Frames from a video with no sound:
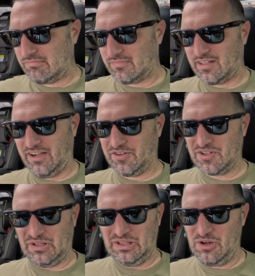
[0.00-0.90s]
it was
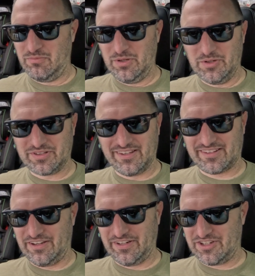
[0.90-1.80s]
on a low boost and
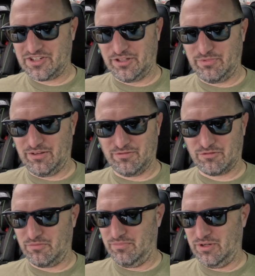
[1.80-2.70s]
stuff, and it shouldn't be
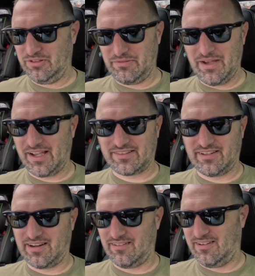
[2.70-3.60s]
remotely maxing
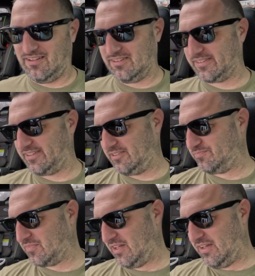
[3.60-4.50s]
out at all. So,
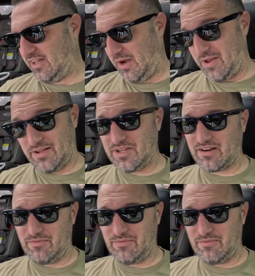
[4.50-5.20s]
I mean, I'm talking about